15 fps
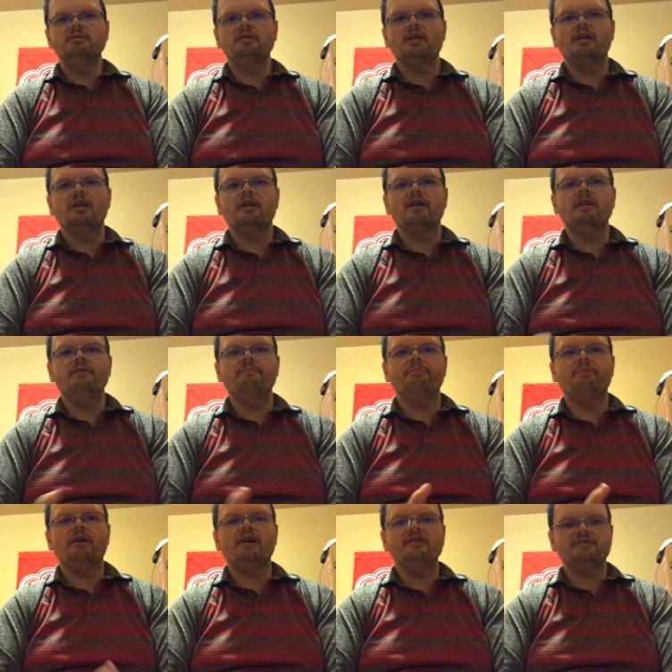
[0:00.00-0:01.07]
you gotta
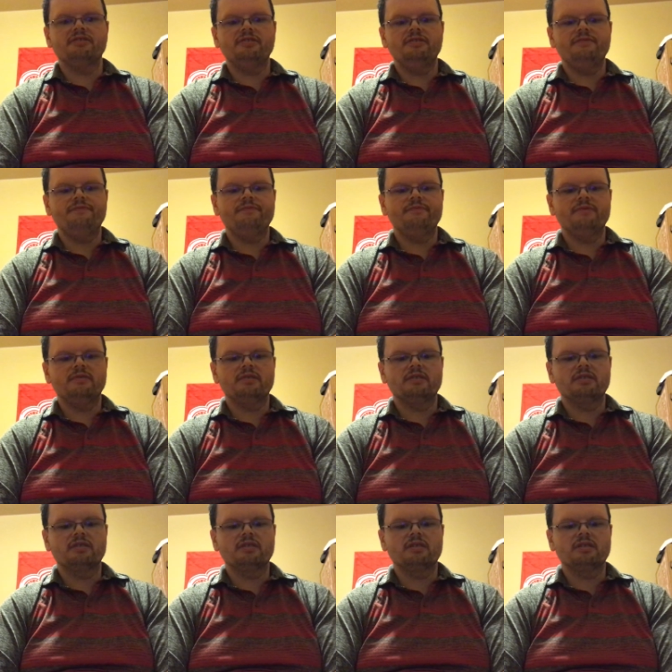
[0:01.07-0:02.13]
keep positive
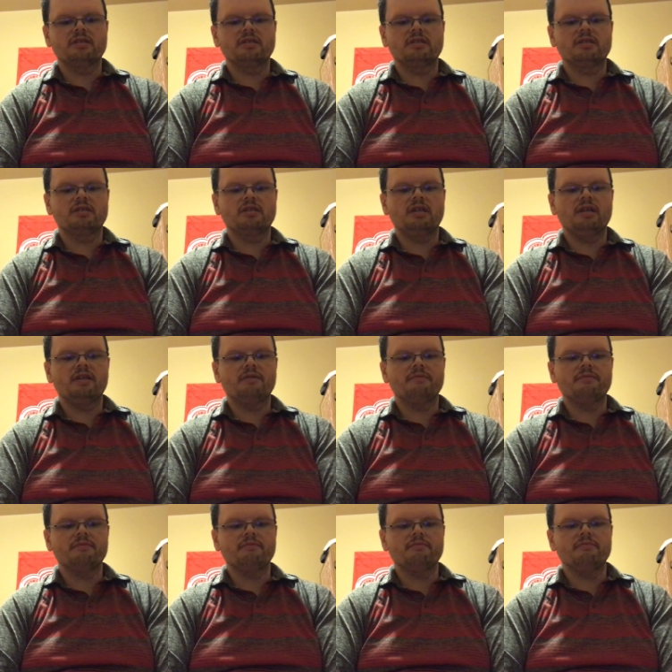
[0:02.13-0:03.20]
gotta
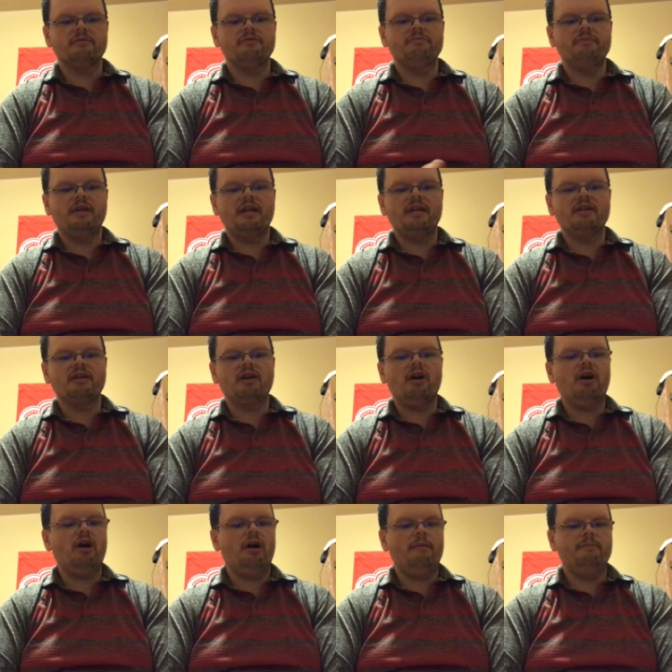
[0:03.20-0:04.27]
re remain
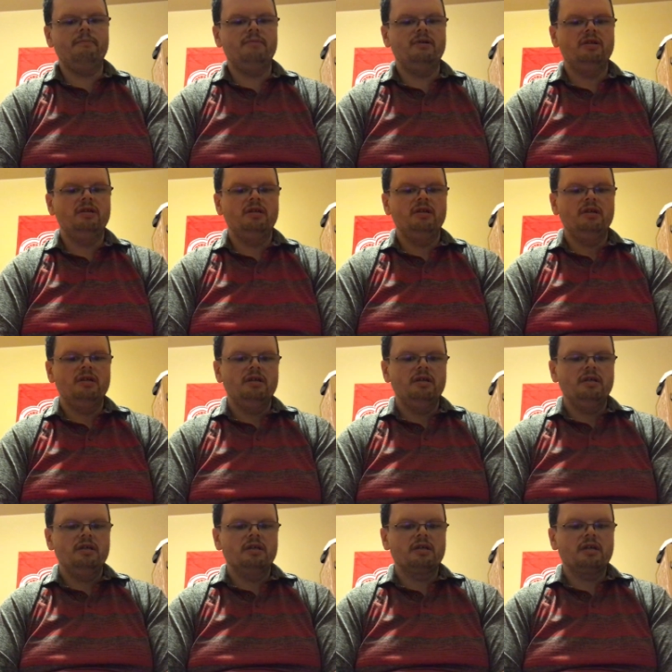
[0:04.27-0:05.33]
calm
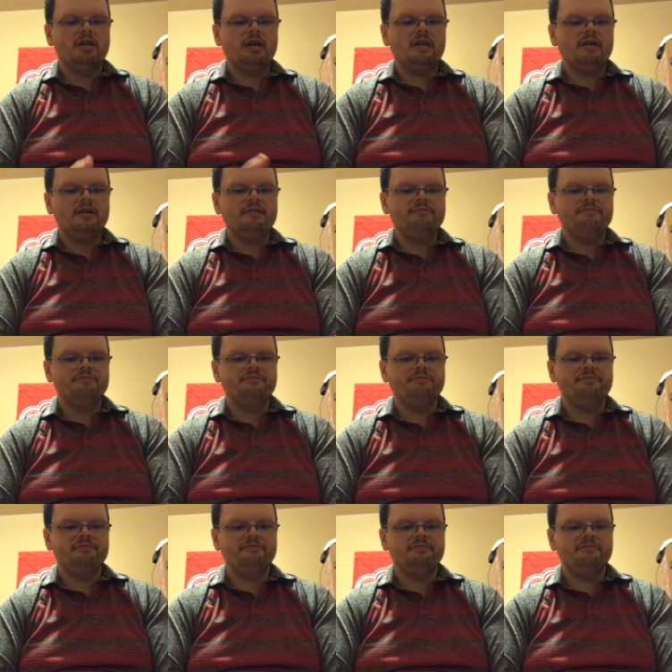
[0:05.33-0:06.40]
gotta
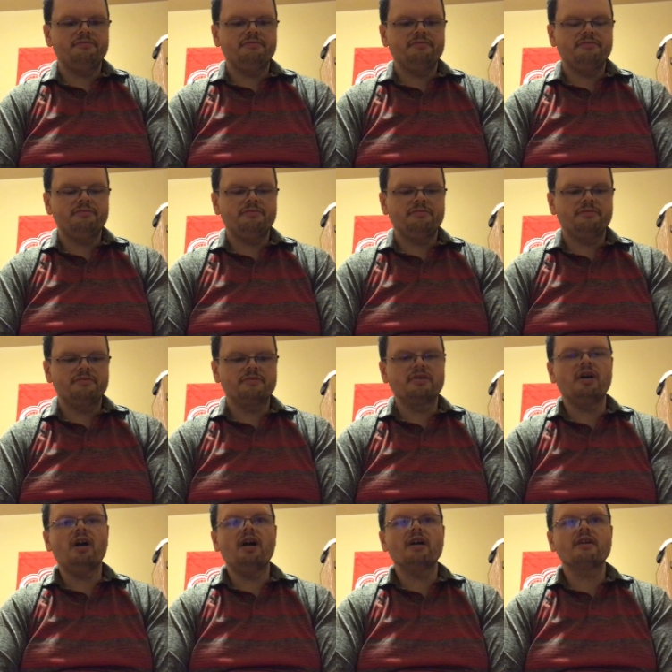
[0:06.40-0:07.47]

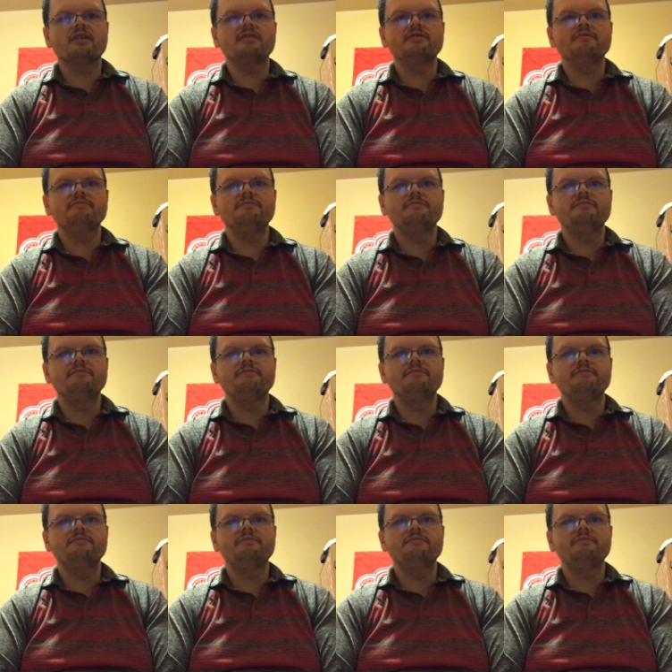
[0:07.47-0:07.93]
talk